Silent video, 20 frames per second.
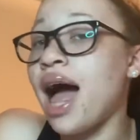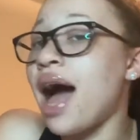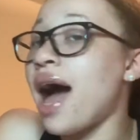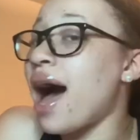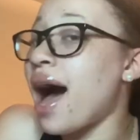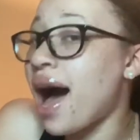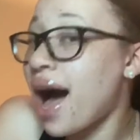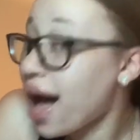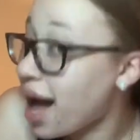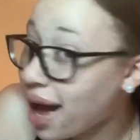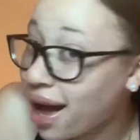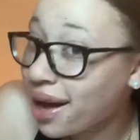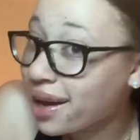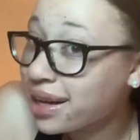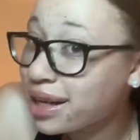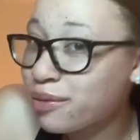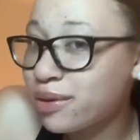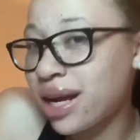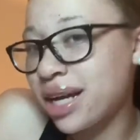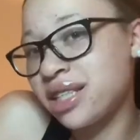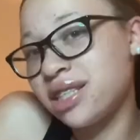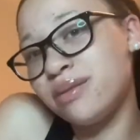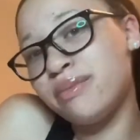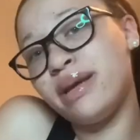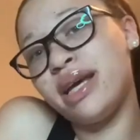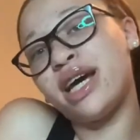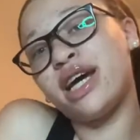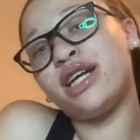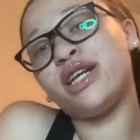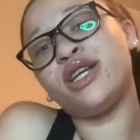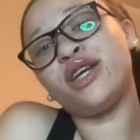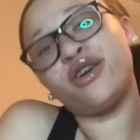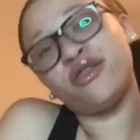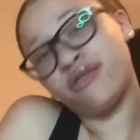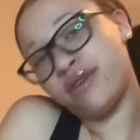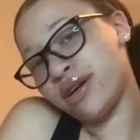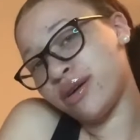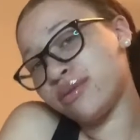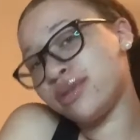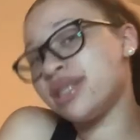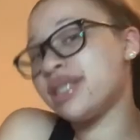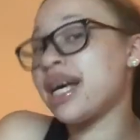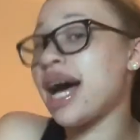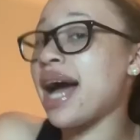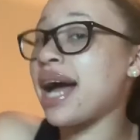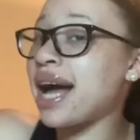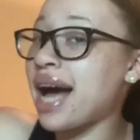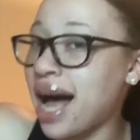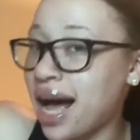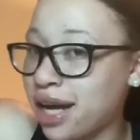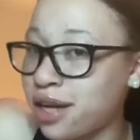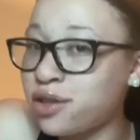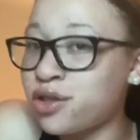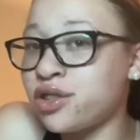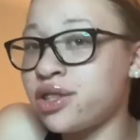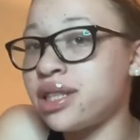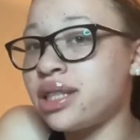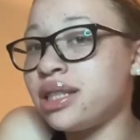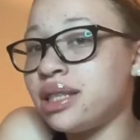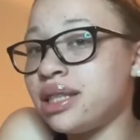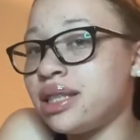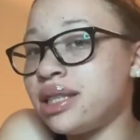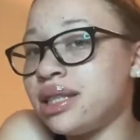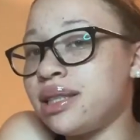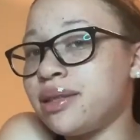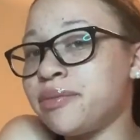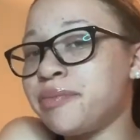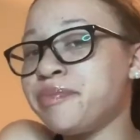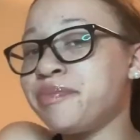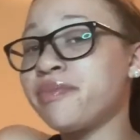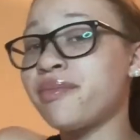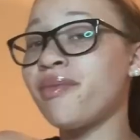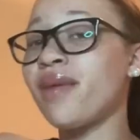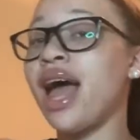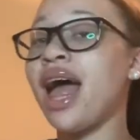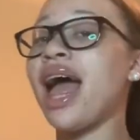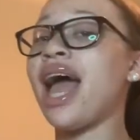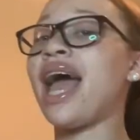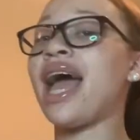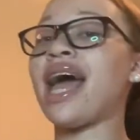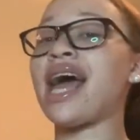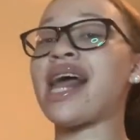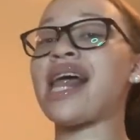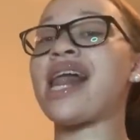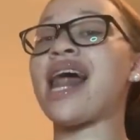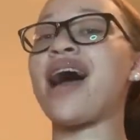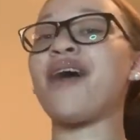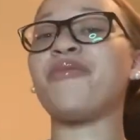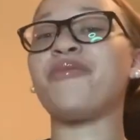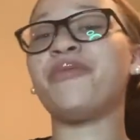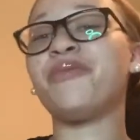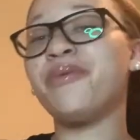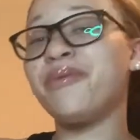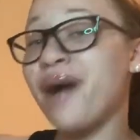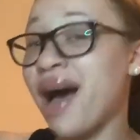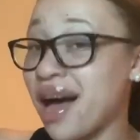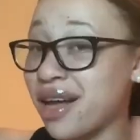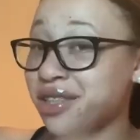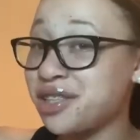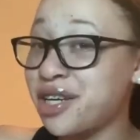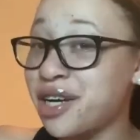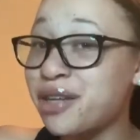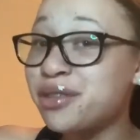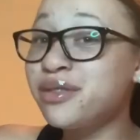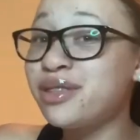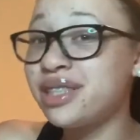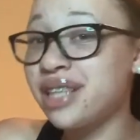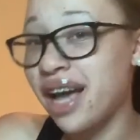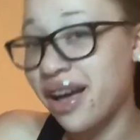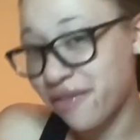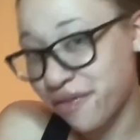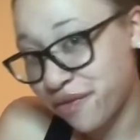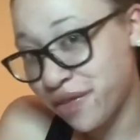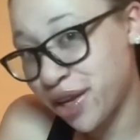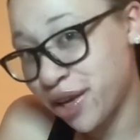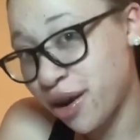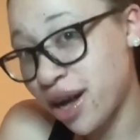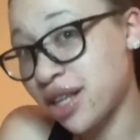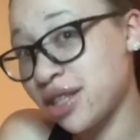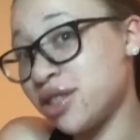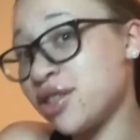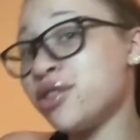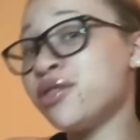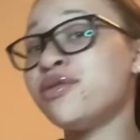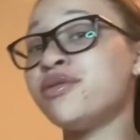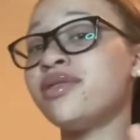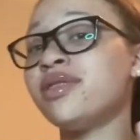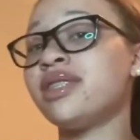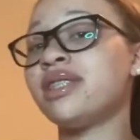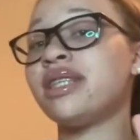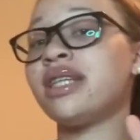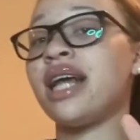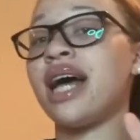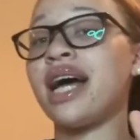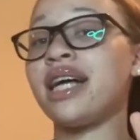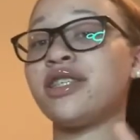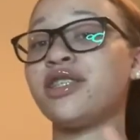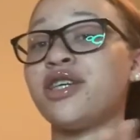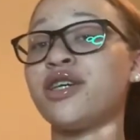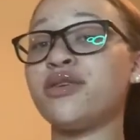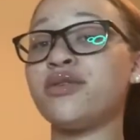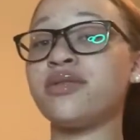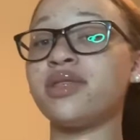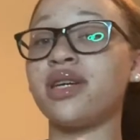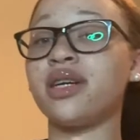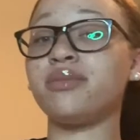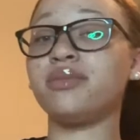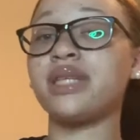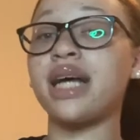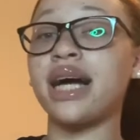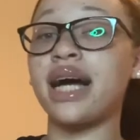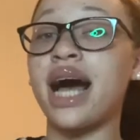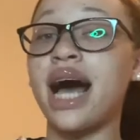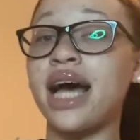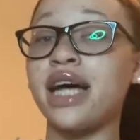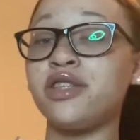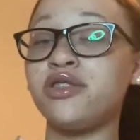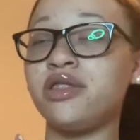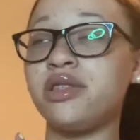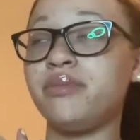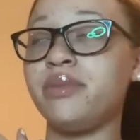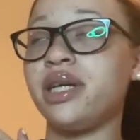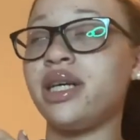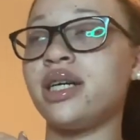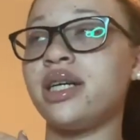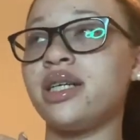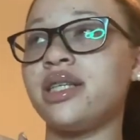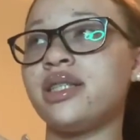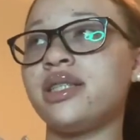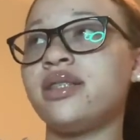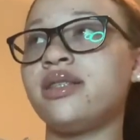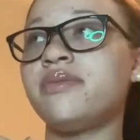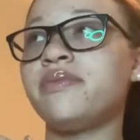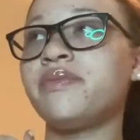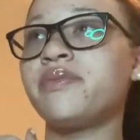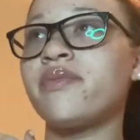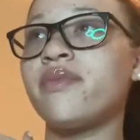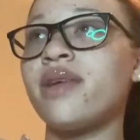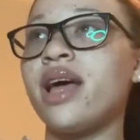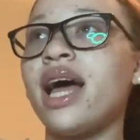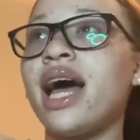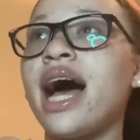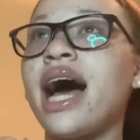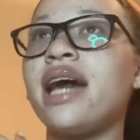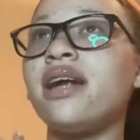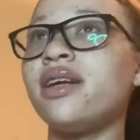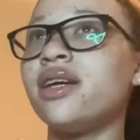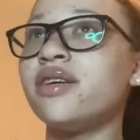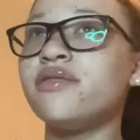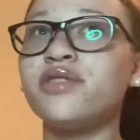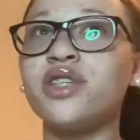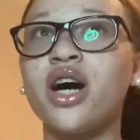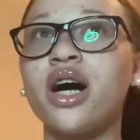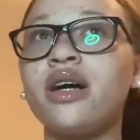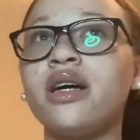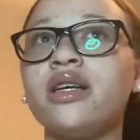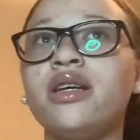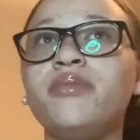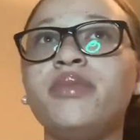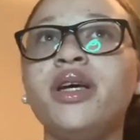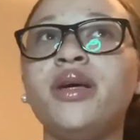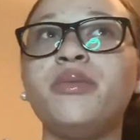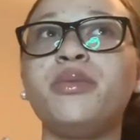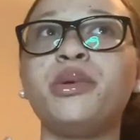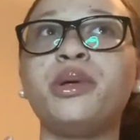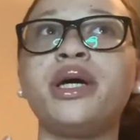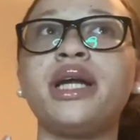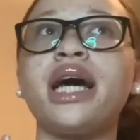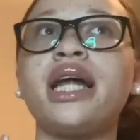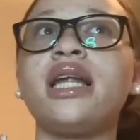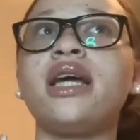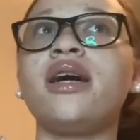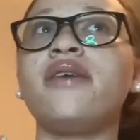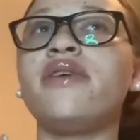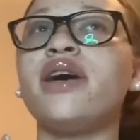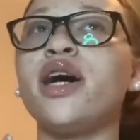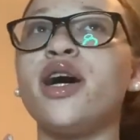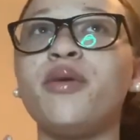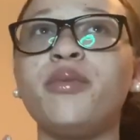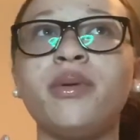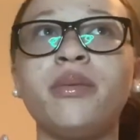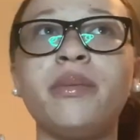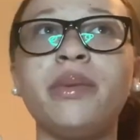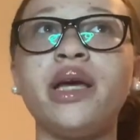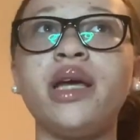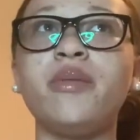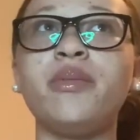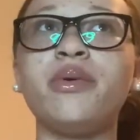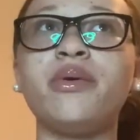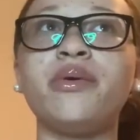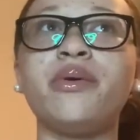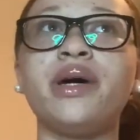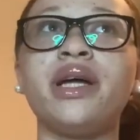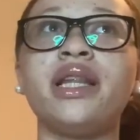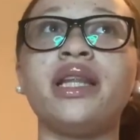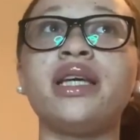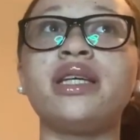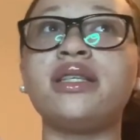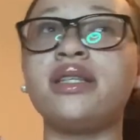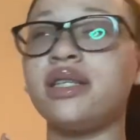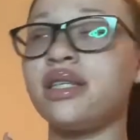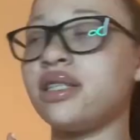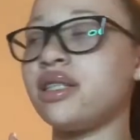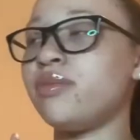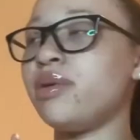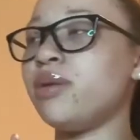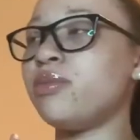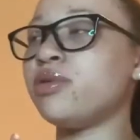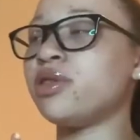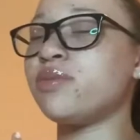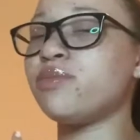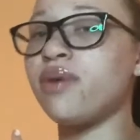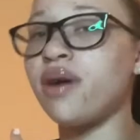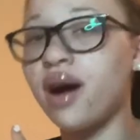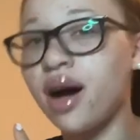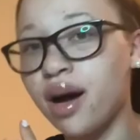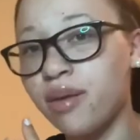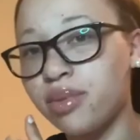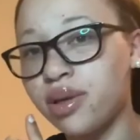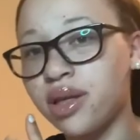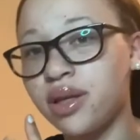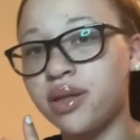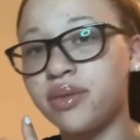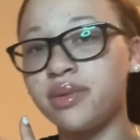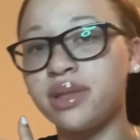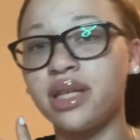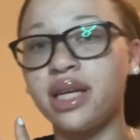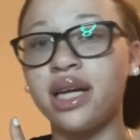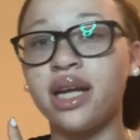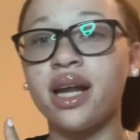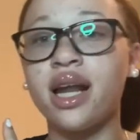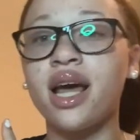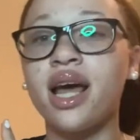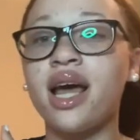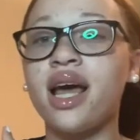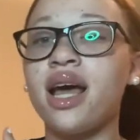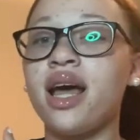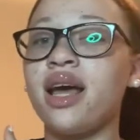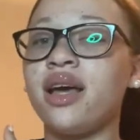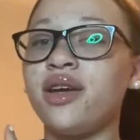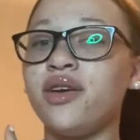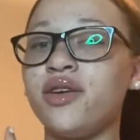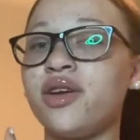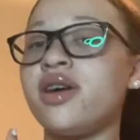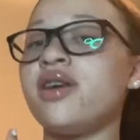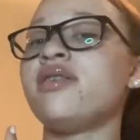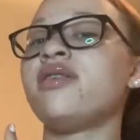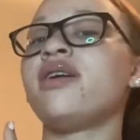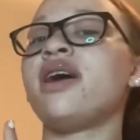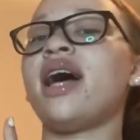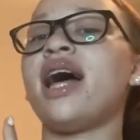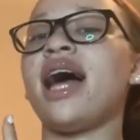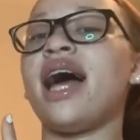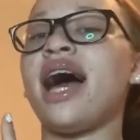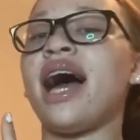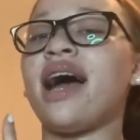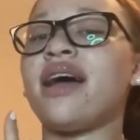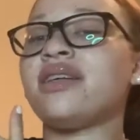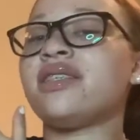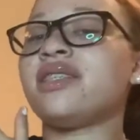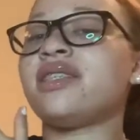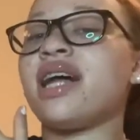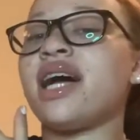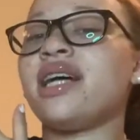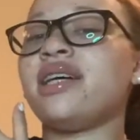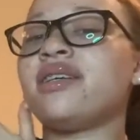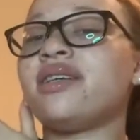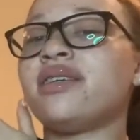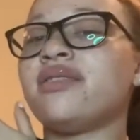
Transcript: I would like to be a neuropsychiatrist. And I, I chose that field. I choose I chose um, psychiatry because I love talking to people and I love helping people and listening to people's problems and you know I just like